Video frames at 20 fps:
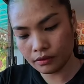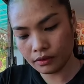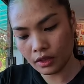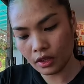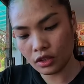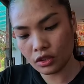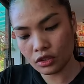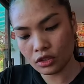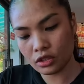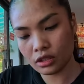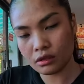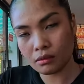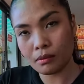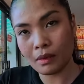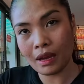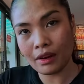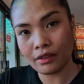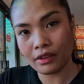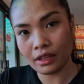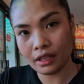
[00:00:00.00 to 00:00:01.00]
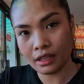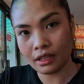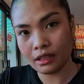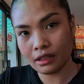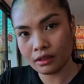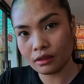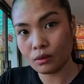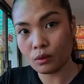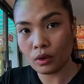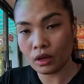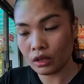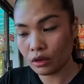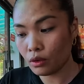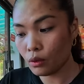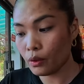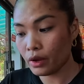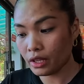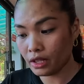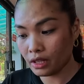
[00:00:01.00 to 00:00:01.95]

Then you just marinate it while you're waiting.